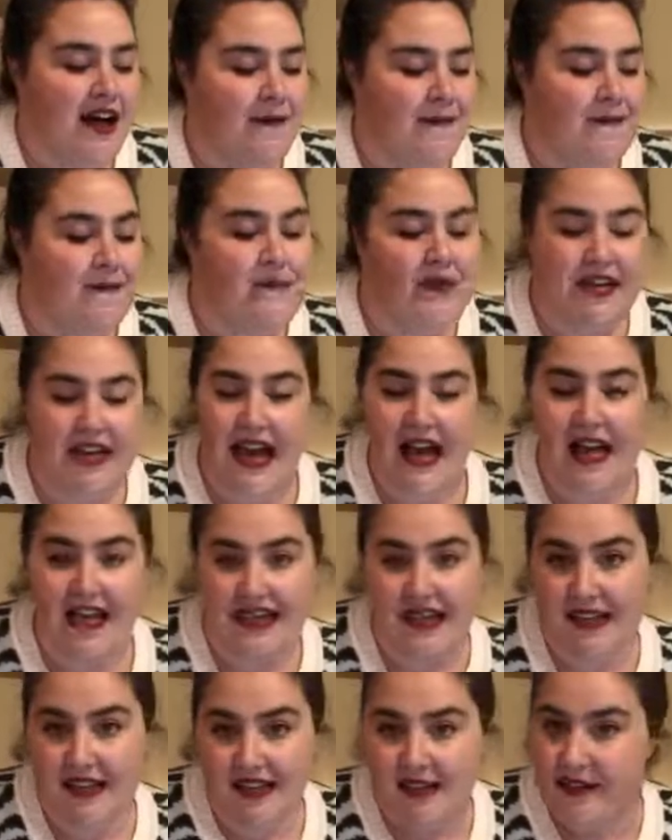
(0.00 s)
But yeah, I
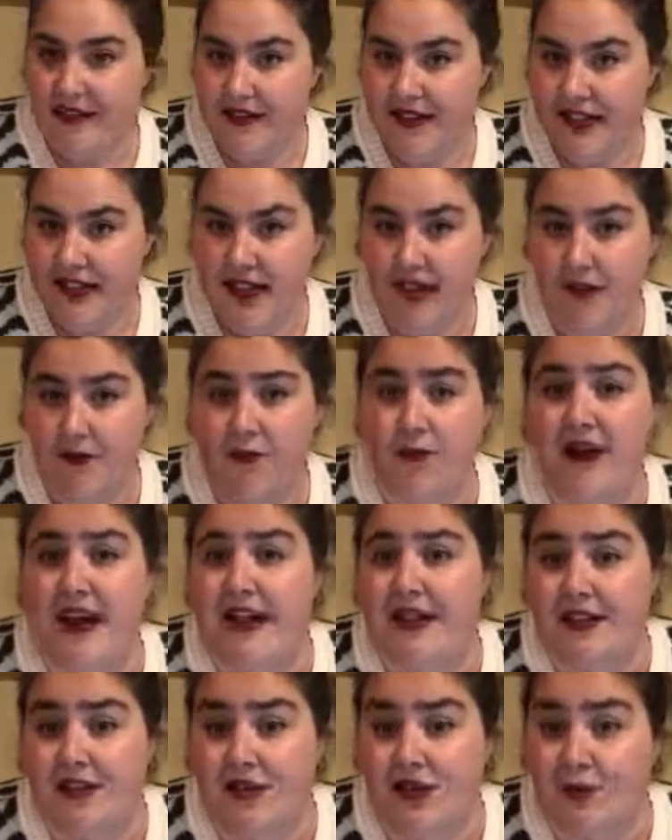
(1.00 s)
think there's like a
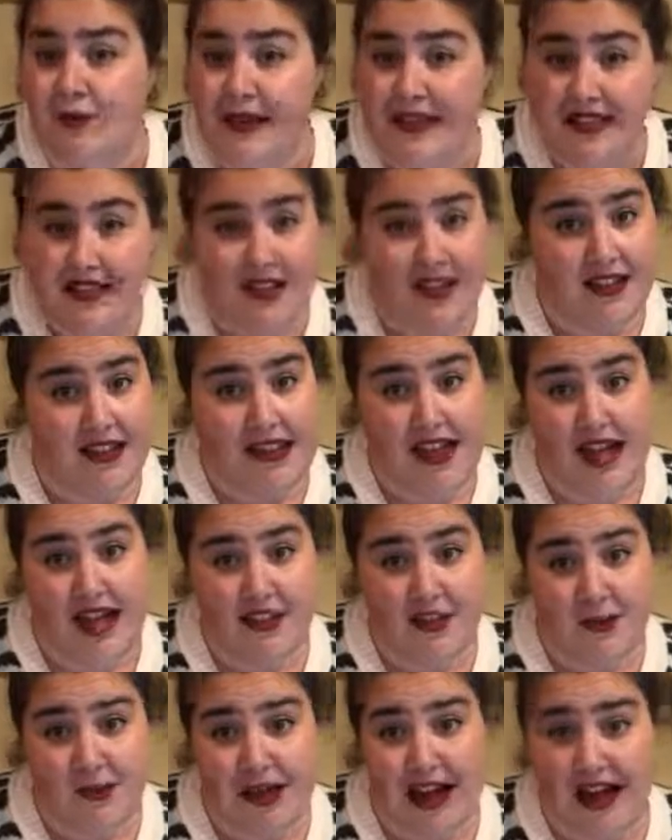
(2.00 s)
range based on the kind you
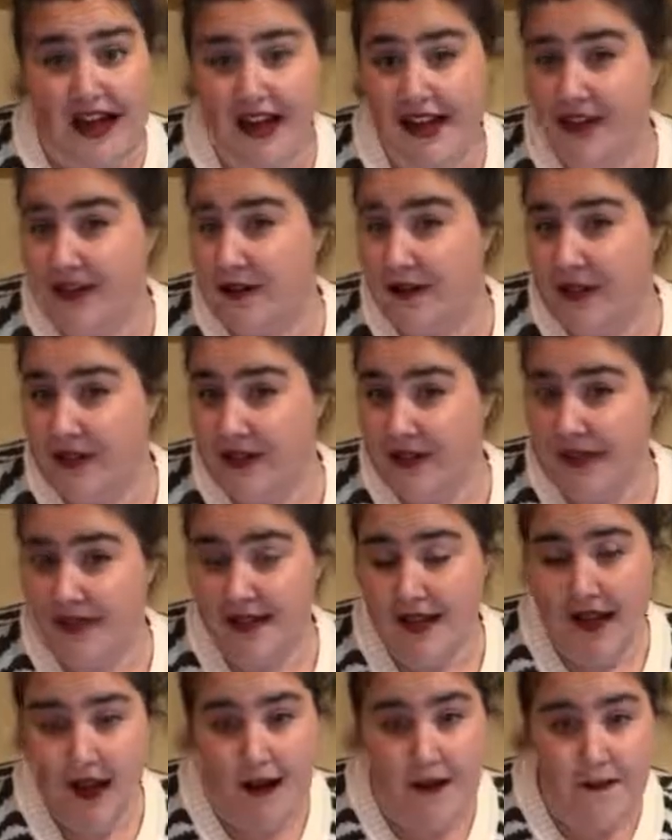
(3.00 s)
buy. I know there's
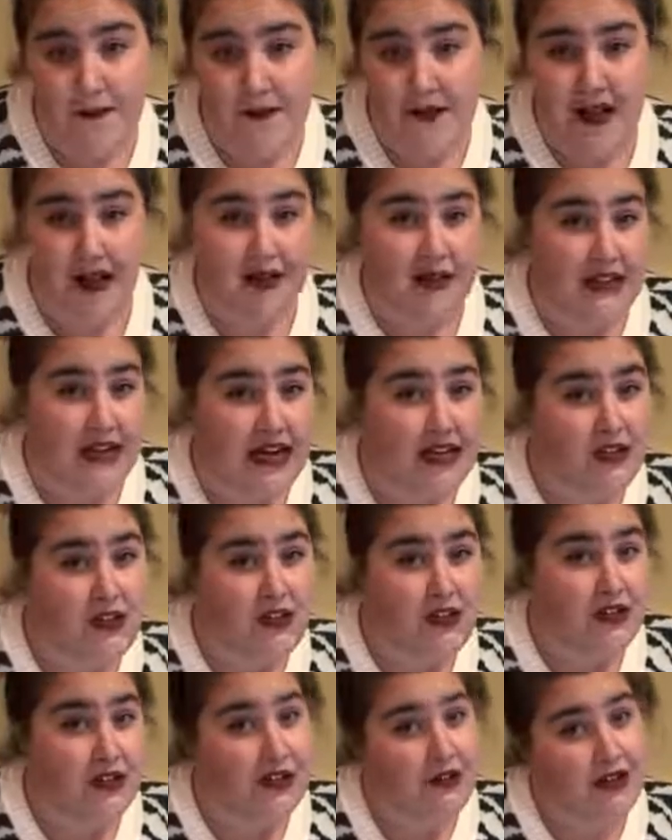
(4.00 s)
some that are like,
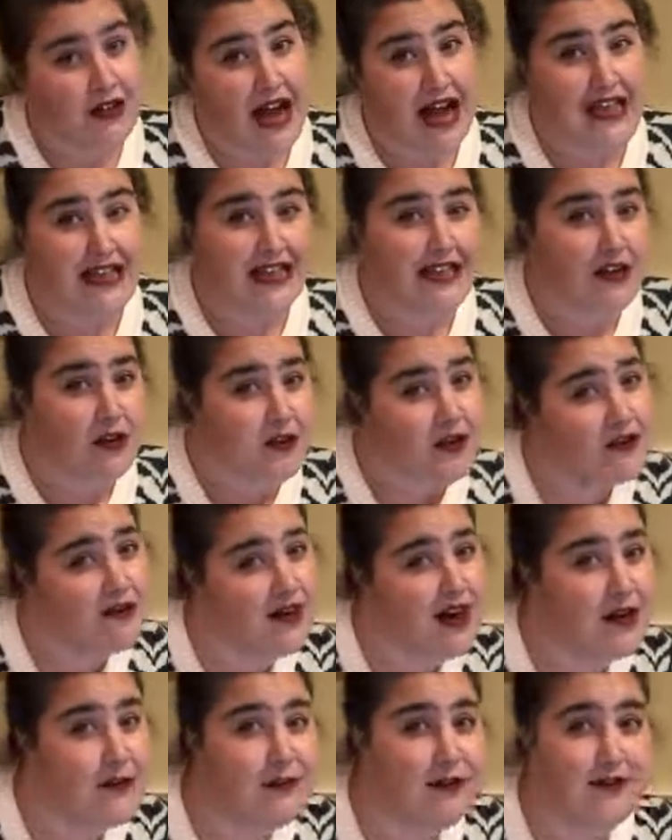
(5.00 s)
I think you can
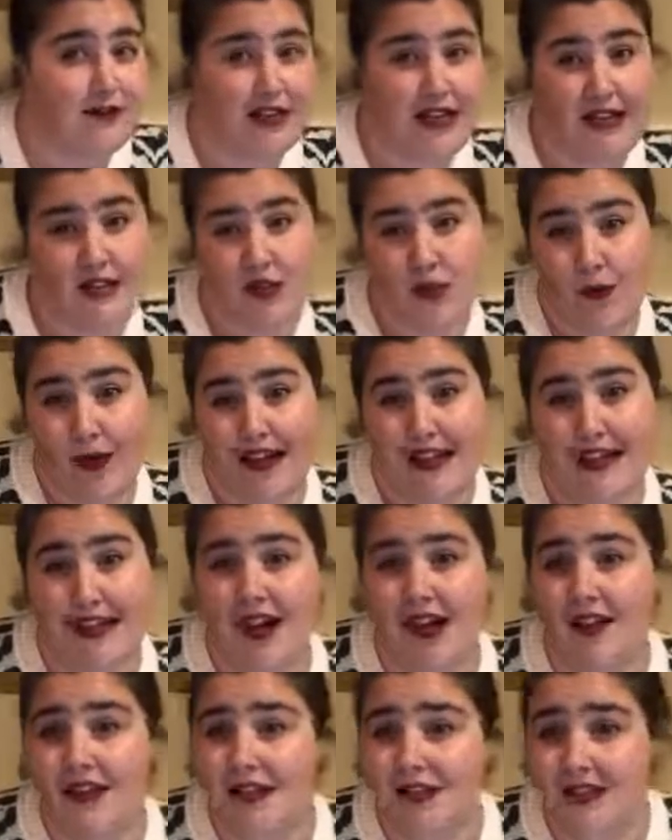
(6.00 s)
find one for like
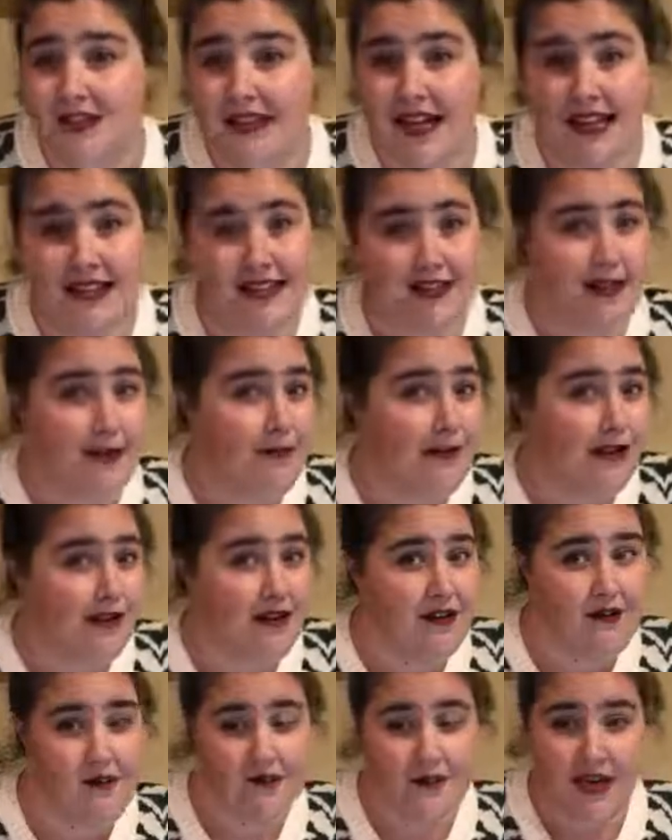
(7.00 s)
$20 at
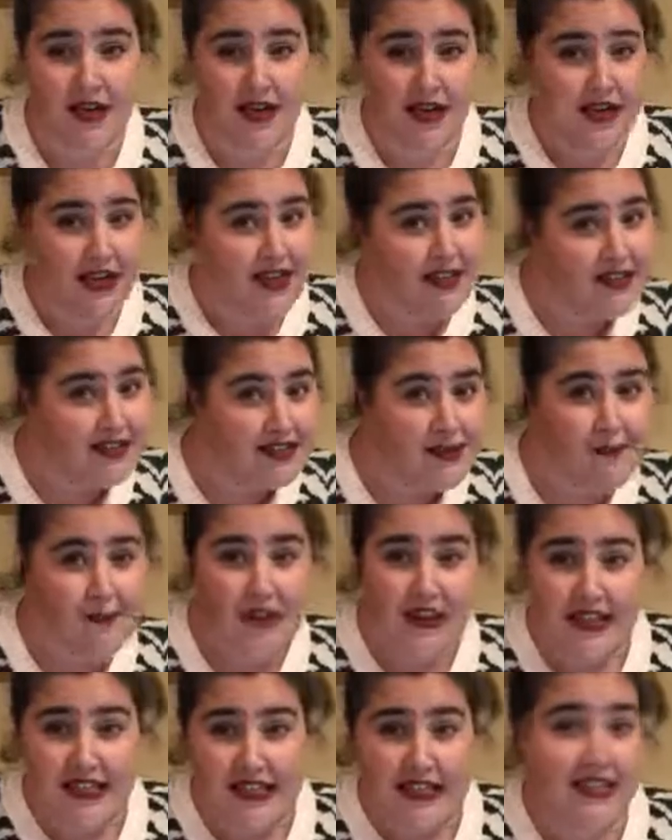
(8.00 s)
some
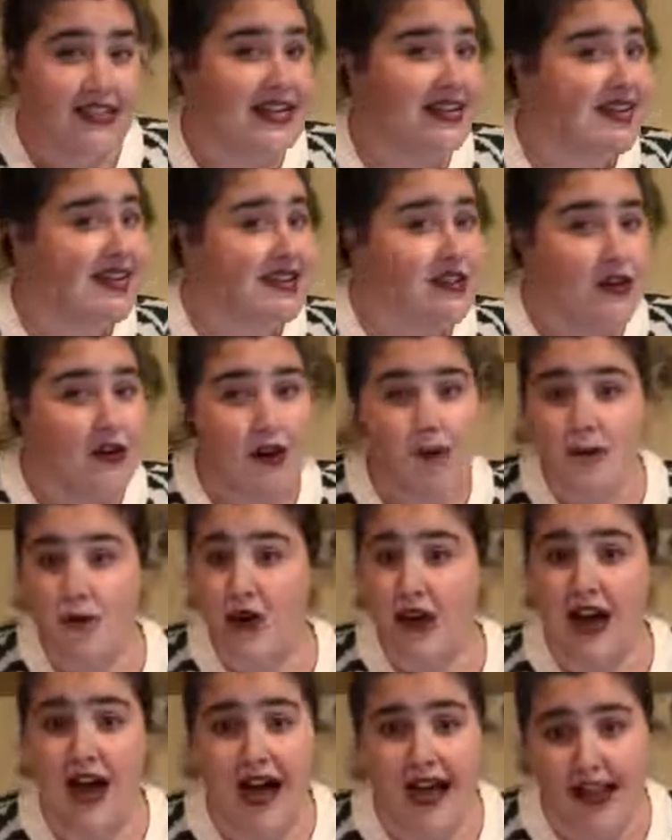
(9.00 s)
places, and I think there are more
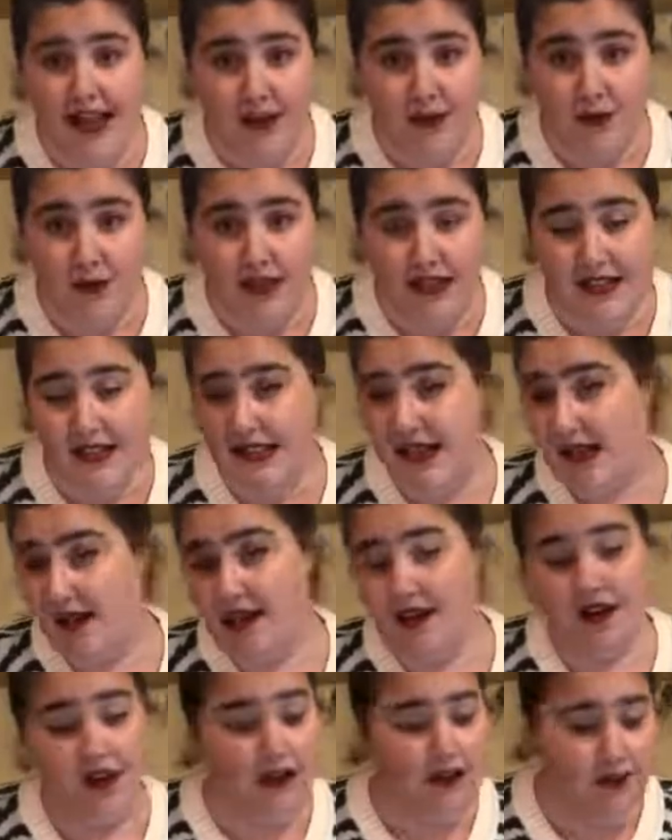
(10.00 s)
high-end ones that are
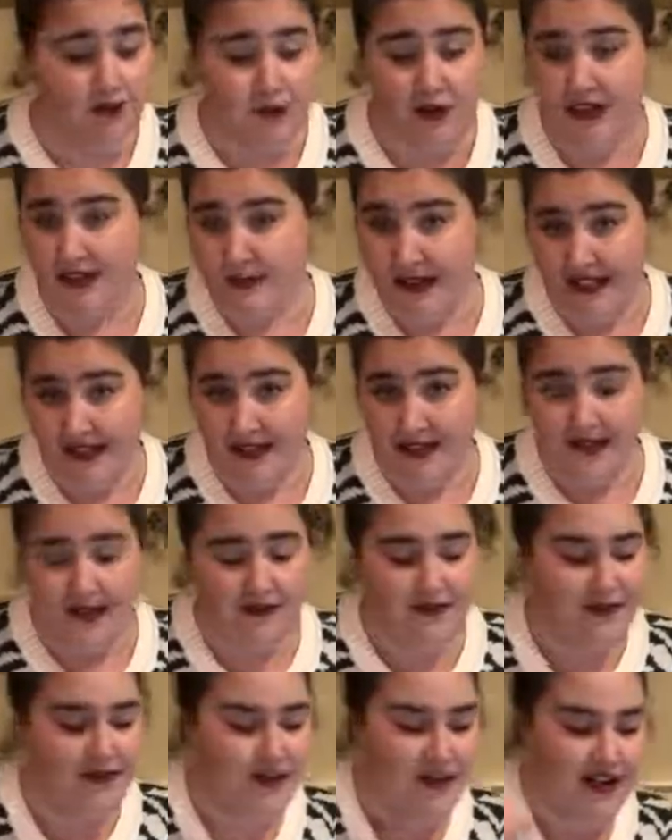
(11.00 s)
a little more expensive than
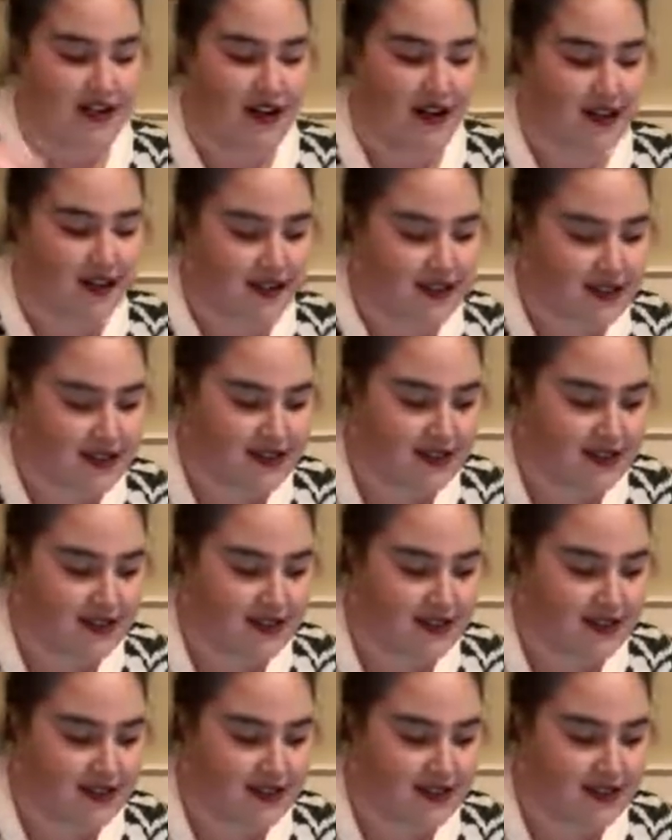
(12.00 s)
$50.